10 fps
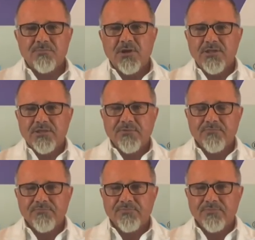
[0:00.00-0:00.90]
body
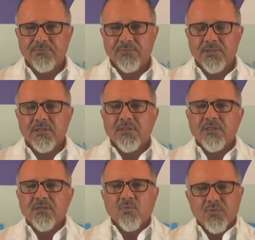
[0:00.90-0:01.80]

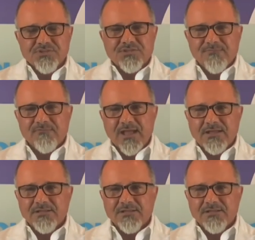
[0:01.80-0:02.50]
with some fat.